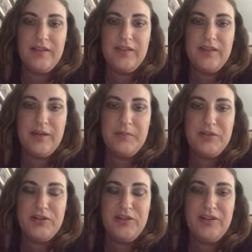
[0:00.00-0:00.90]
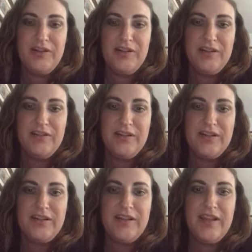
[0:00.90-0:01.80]
the opportunity to
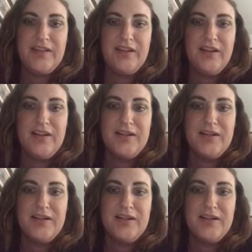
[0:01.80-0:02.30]
listen to that song.